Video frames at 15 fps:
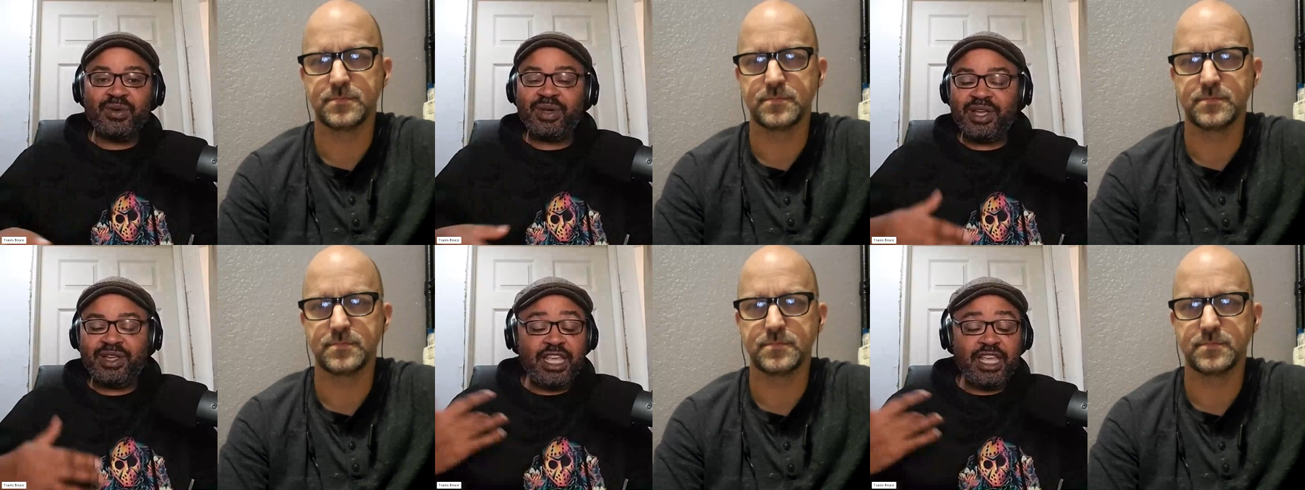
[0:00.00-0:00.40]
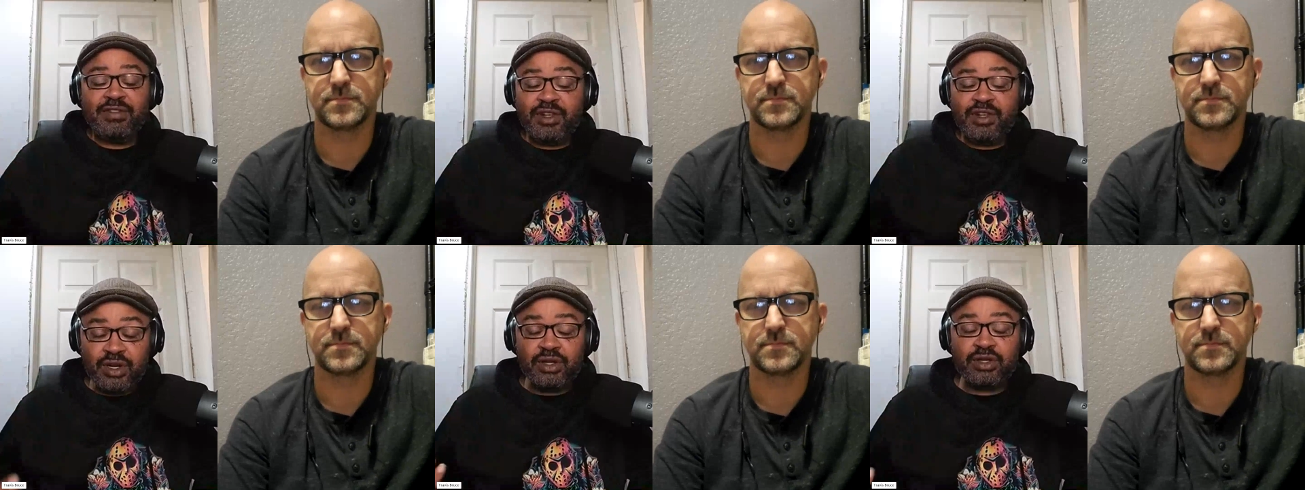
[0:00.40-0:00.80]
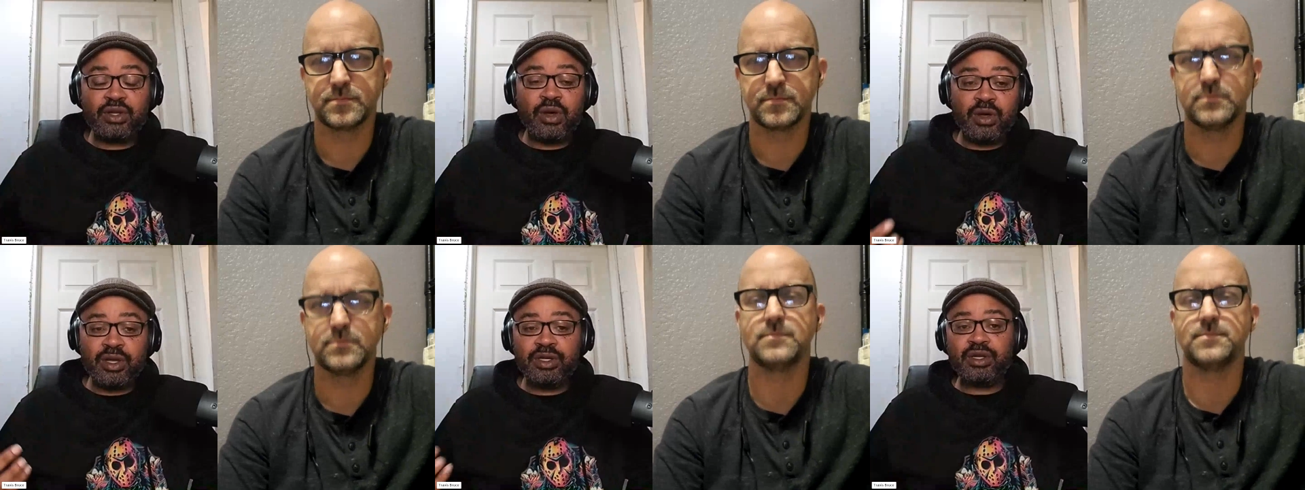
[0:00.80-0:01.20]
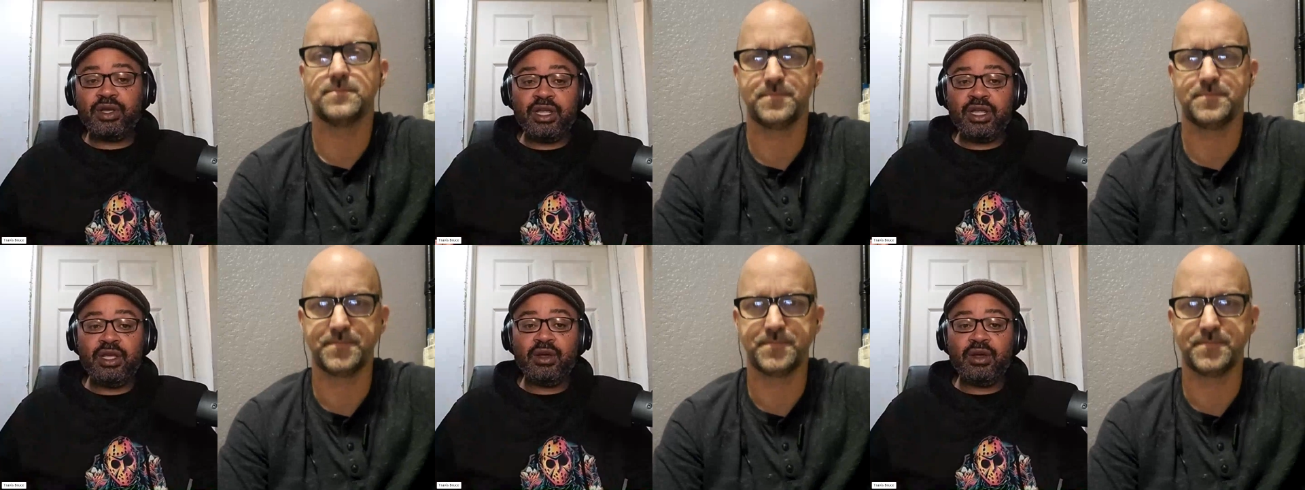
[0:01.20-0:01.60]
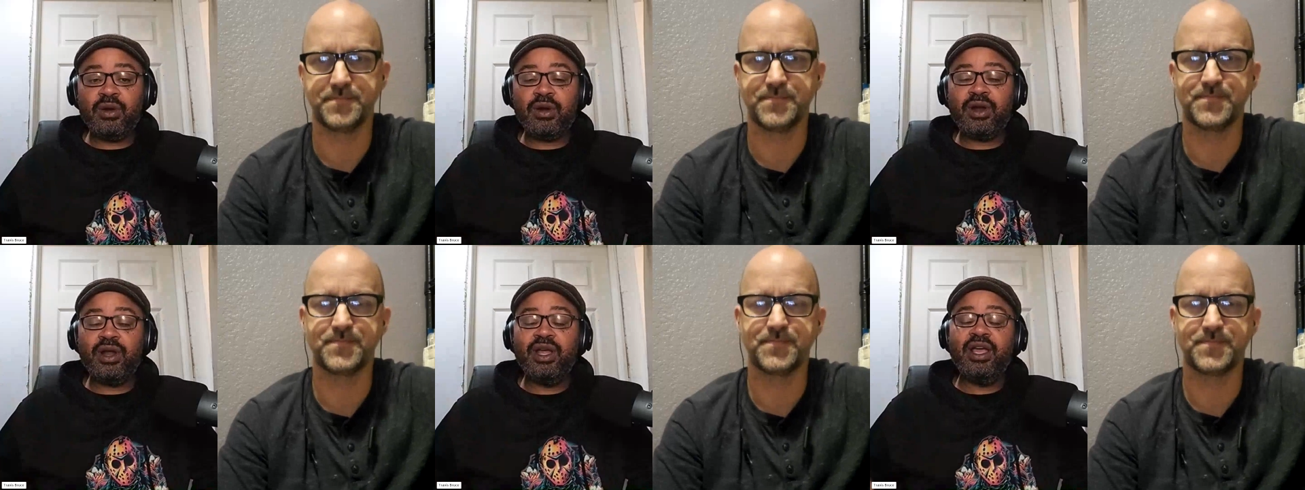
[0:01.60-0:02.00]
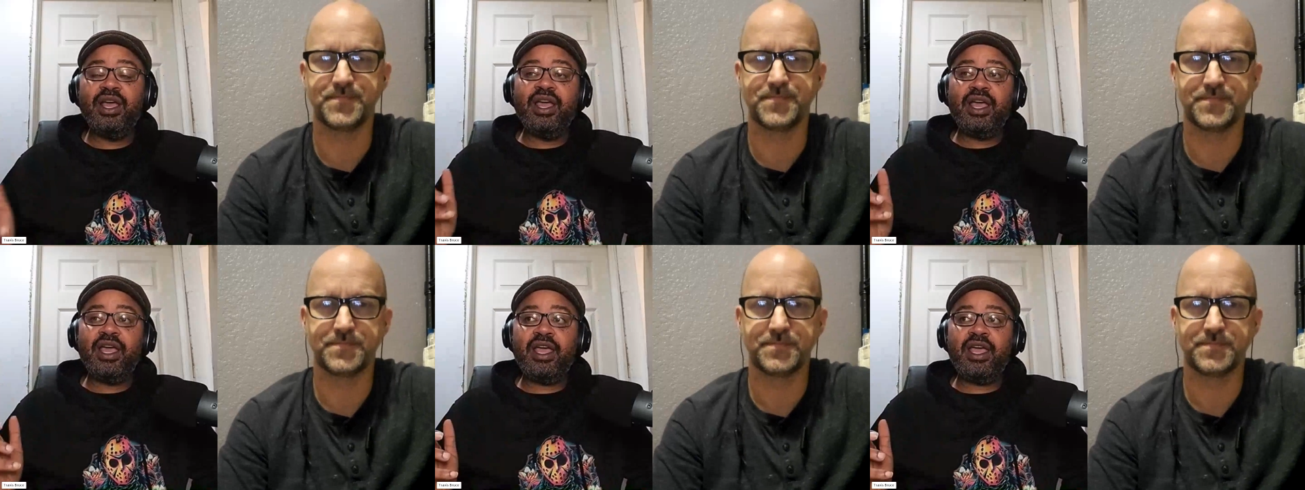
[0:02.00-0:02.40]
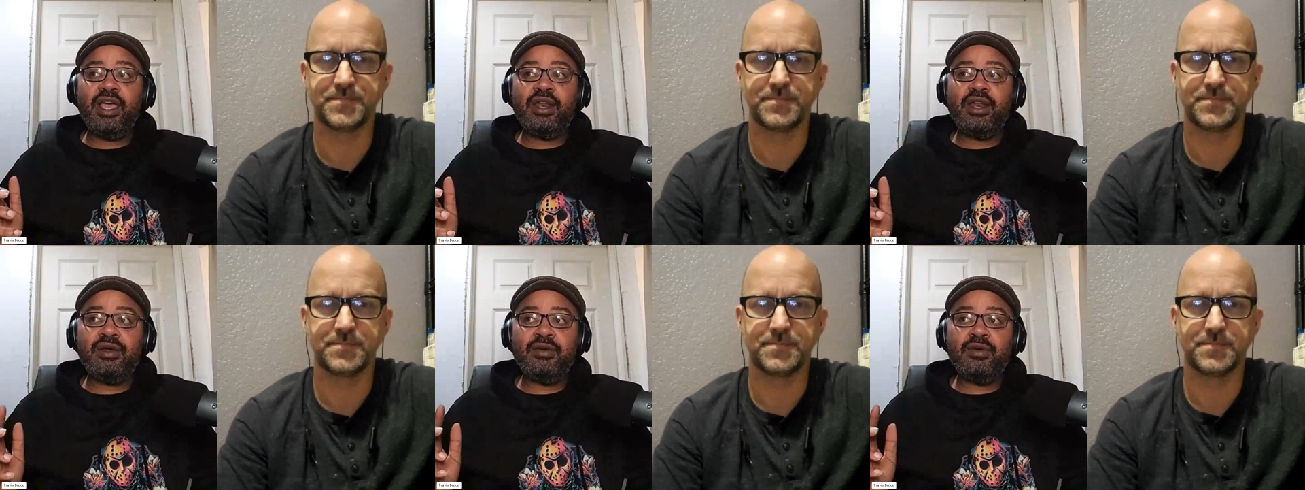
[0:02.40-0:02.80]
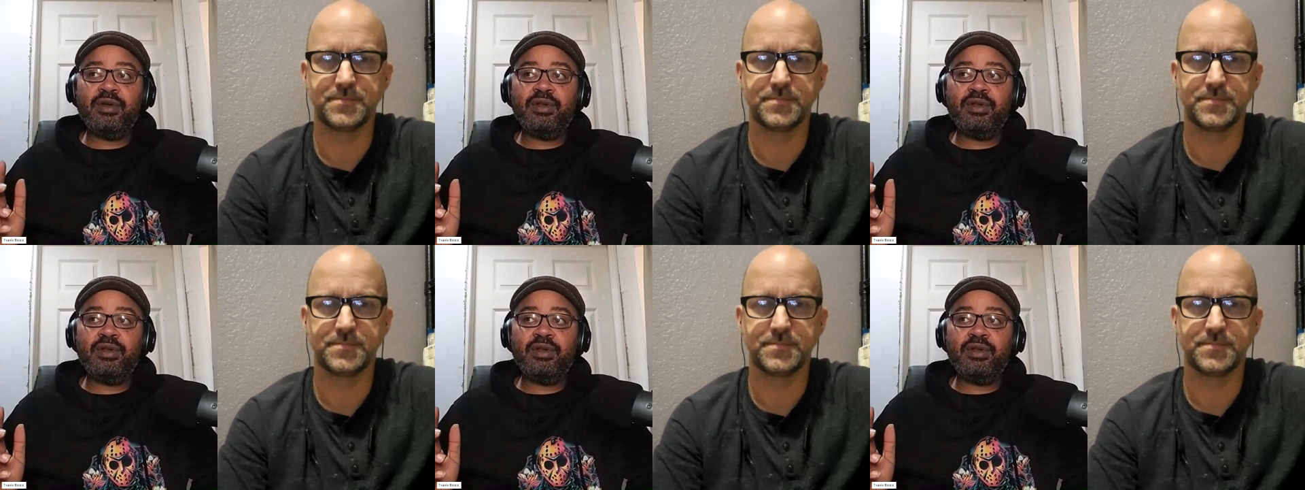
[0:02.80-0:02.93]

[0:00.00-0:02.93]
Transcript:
Speaker 1: and even you know talking to indie horror, and